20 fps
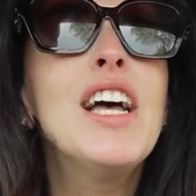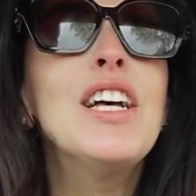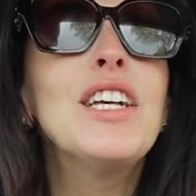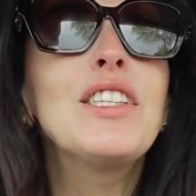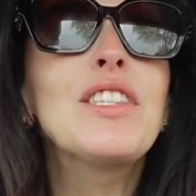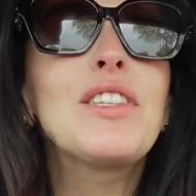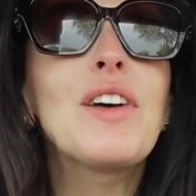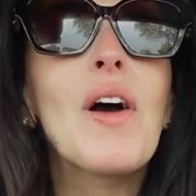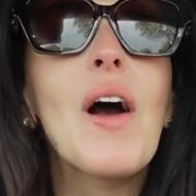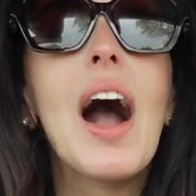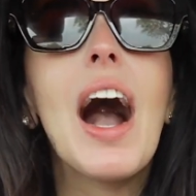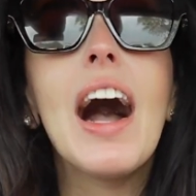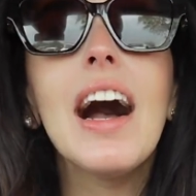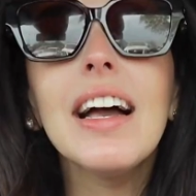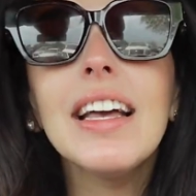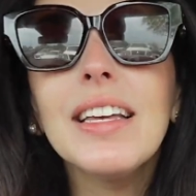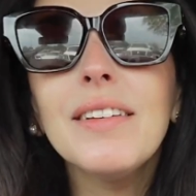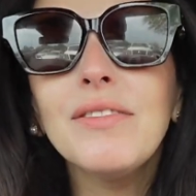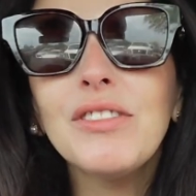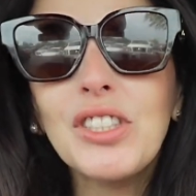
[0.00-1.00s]
So I
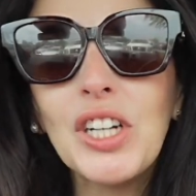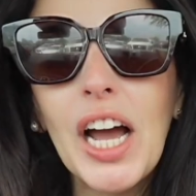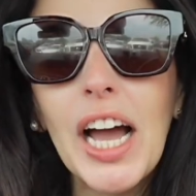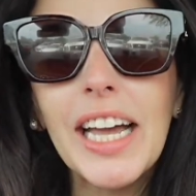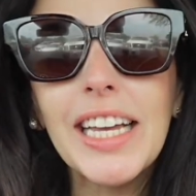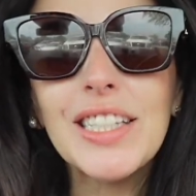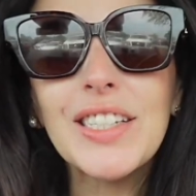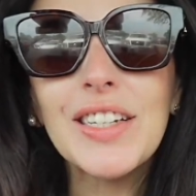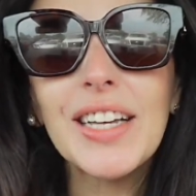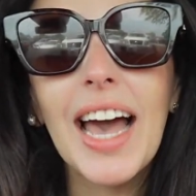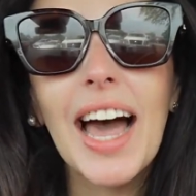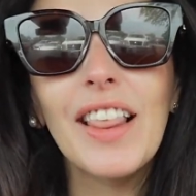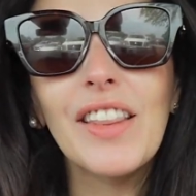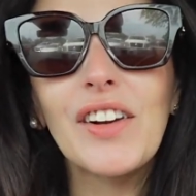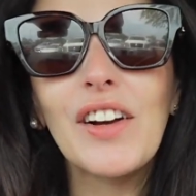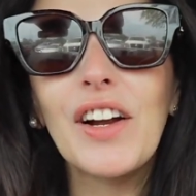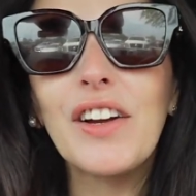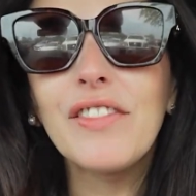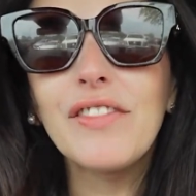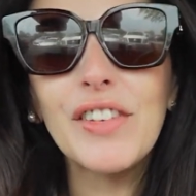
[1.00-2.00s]
am trying to
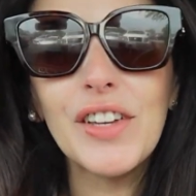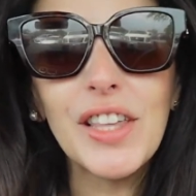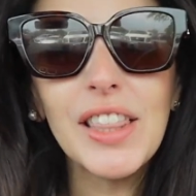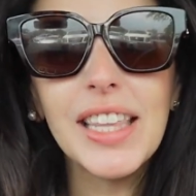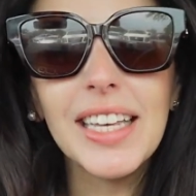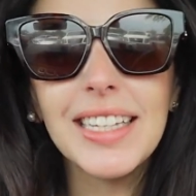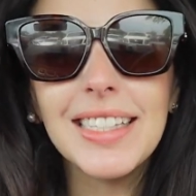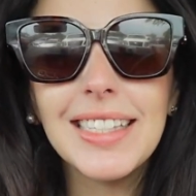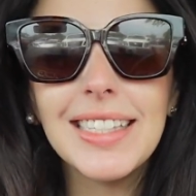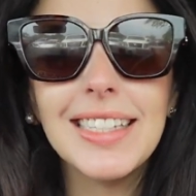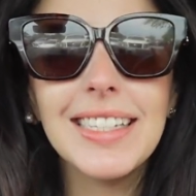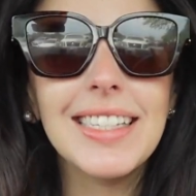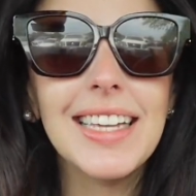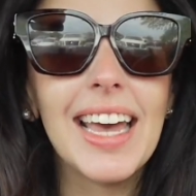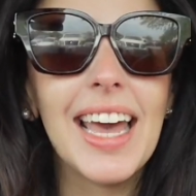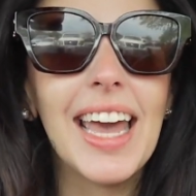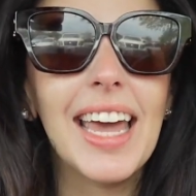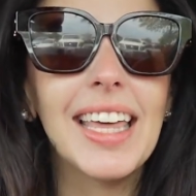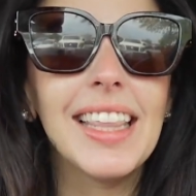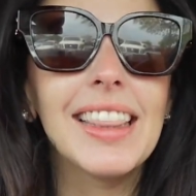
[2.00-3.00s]
gather a few things
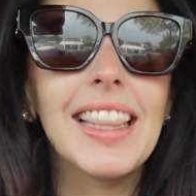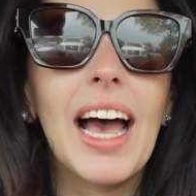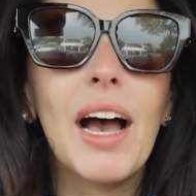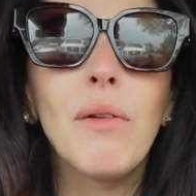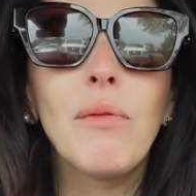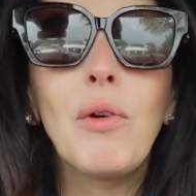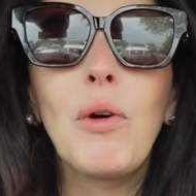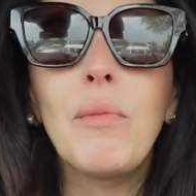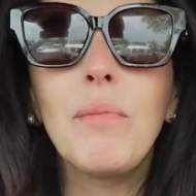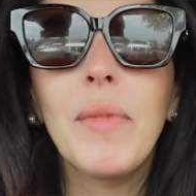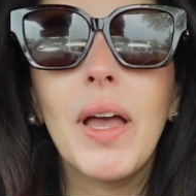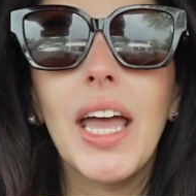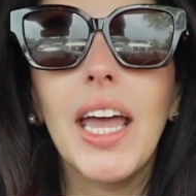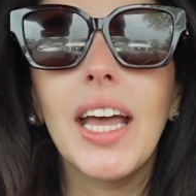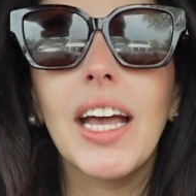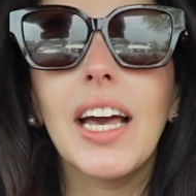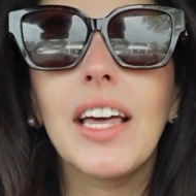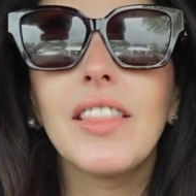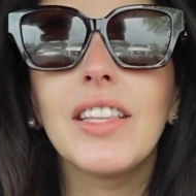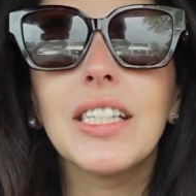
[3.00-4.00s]
today that will
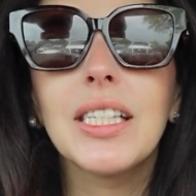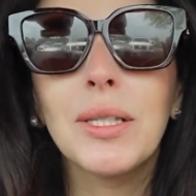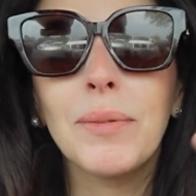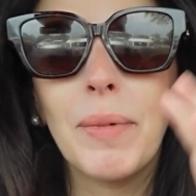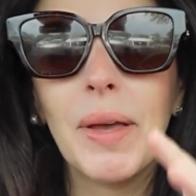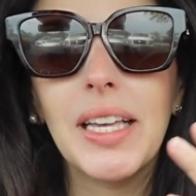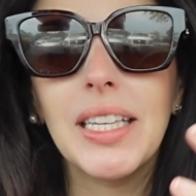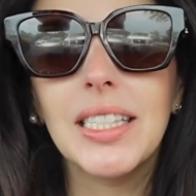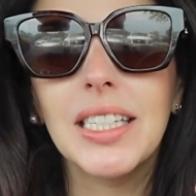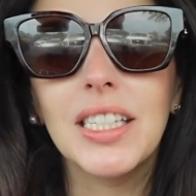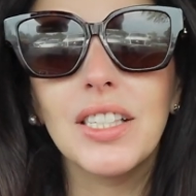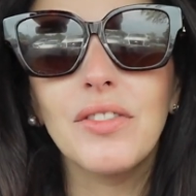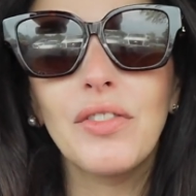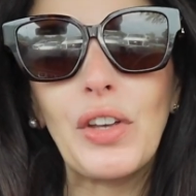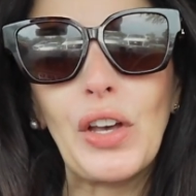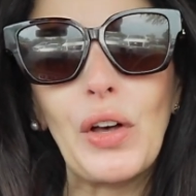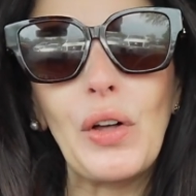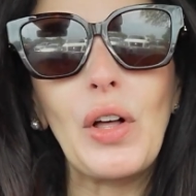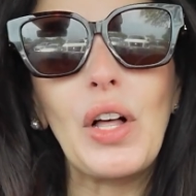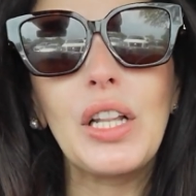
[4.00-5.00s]
make the spaces
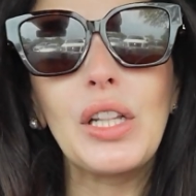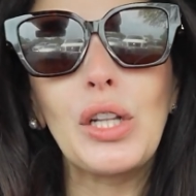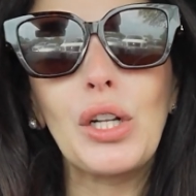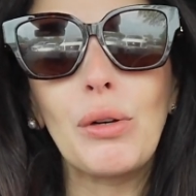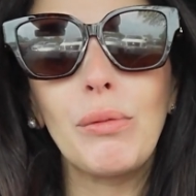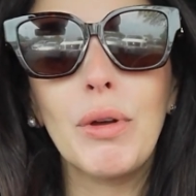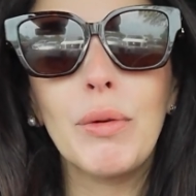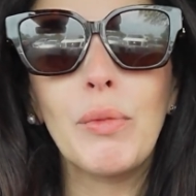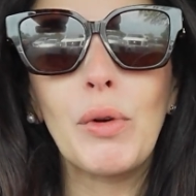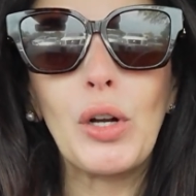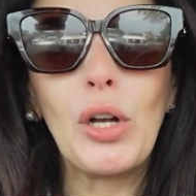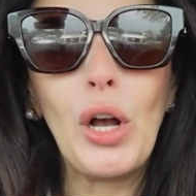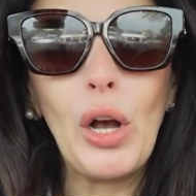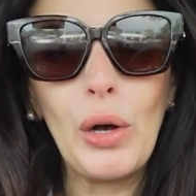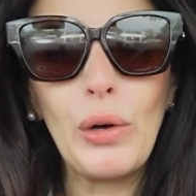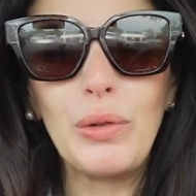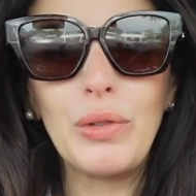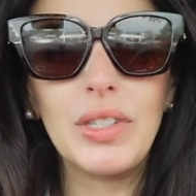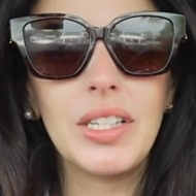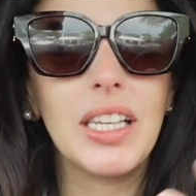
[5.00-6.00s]
feel a little bit more
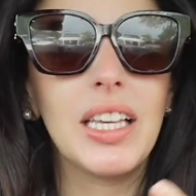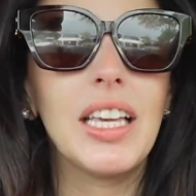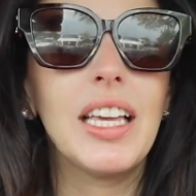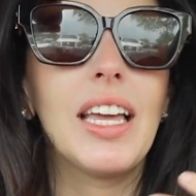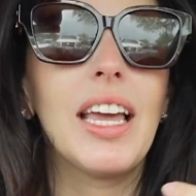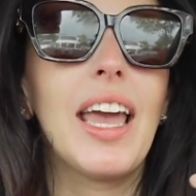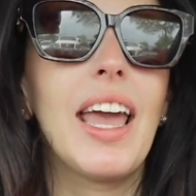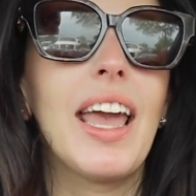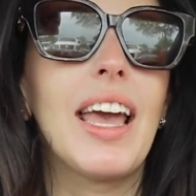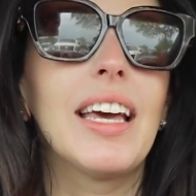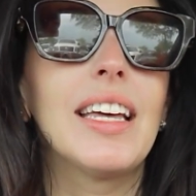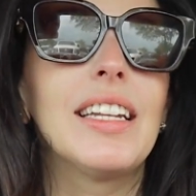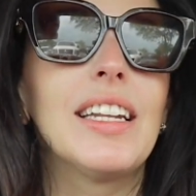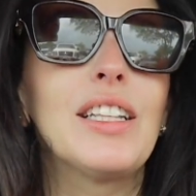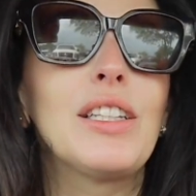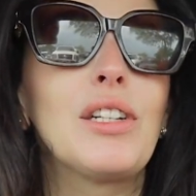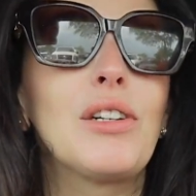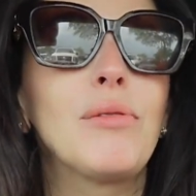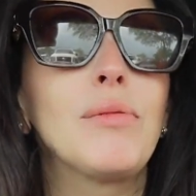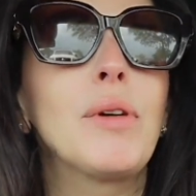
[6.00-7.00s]
cozy and a
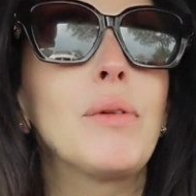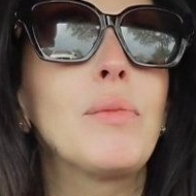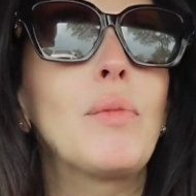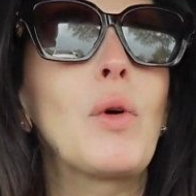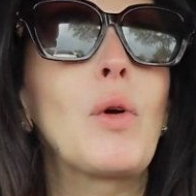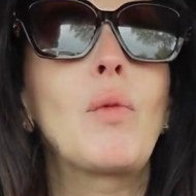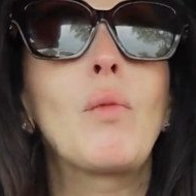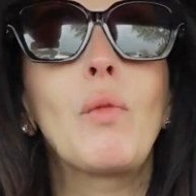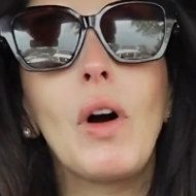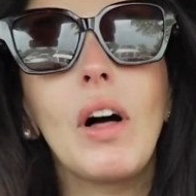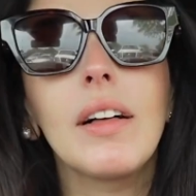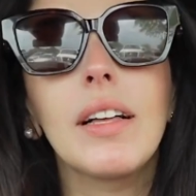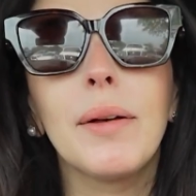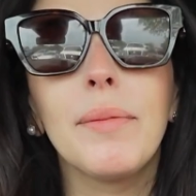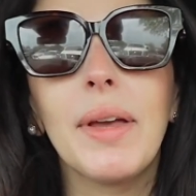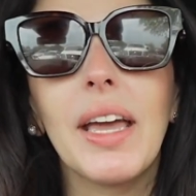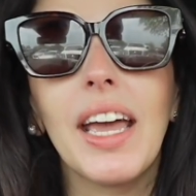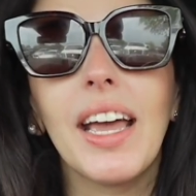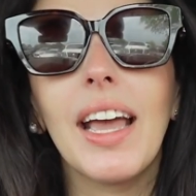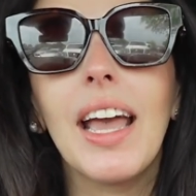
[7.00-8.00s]
little bit more
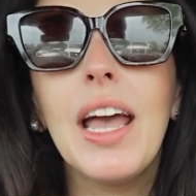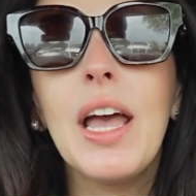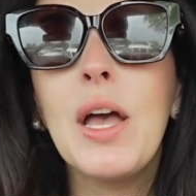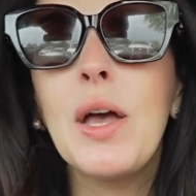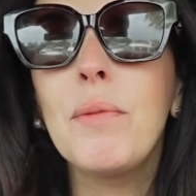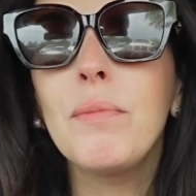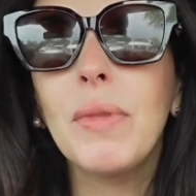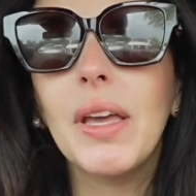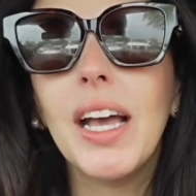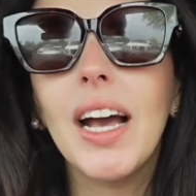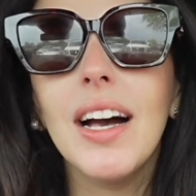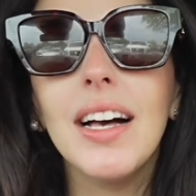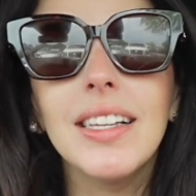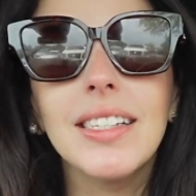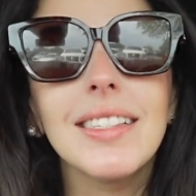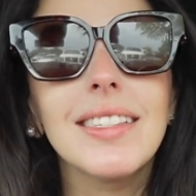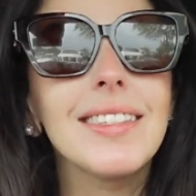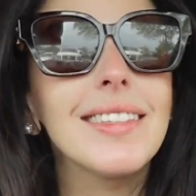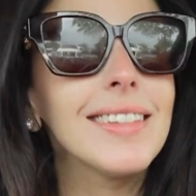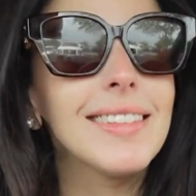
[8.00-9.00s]
welcoming,
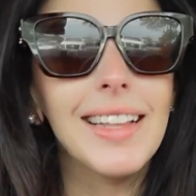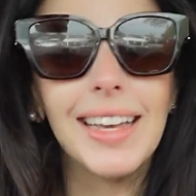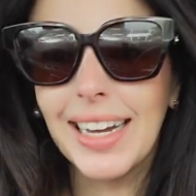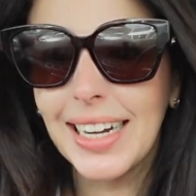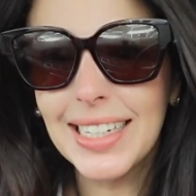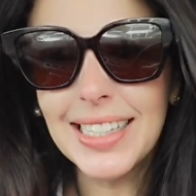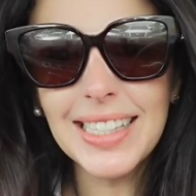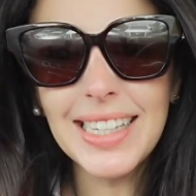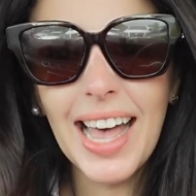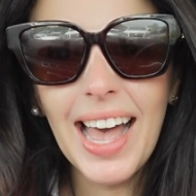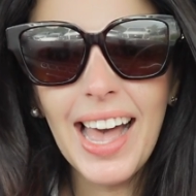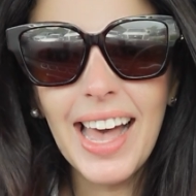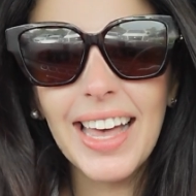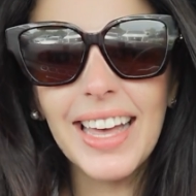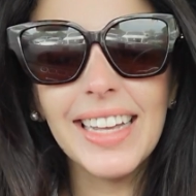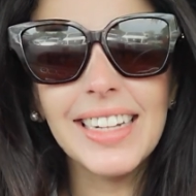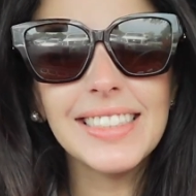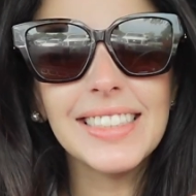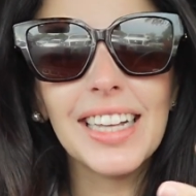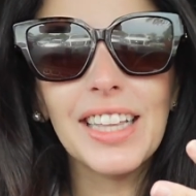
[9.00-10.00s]
because like I
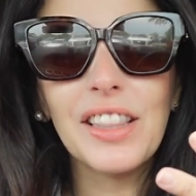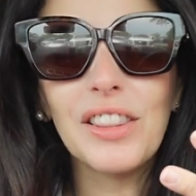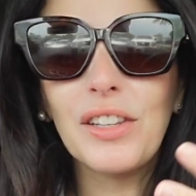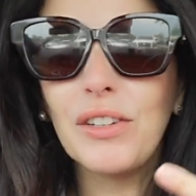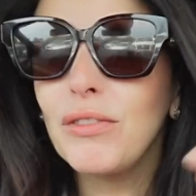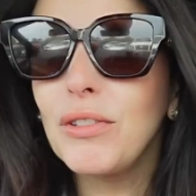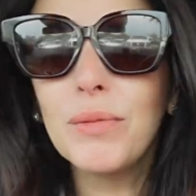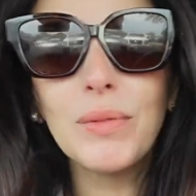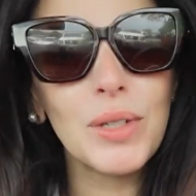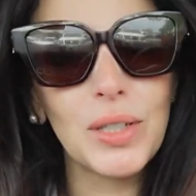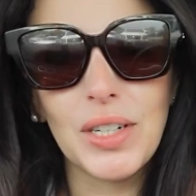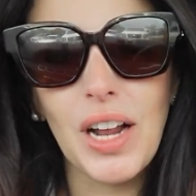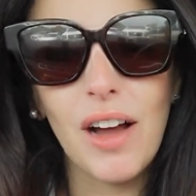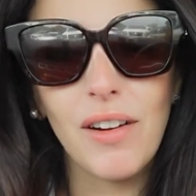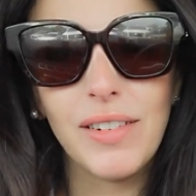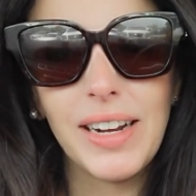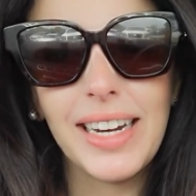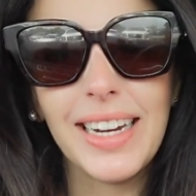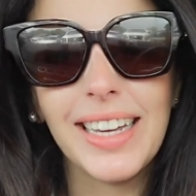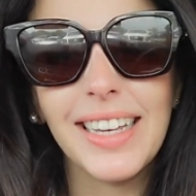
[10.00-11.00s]
said, the rooms are
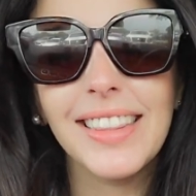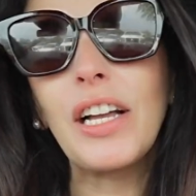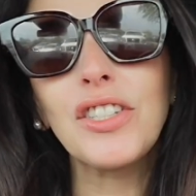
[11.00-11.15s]
not ready.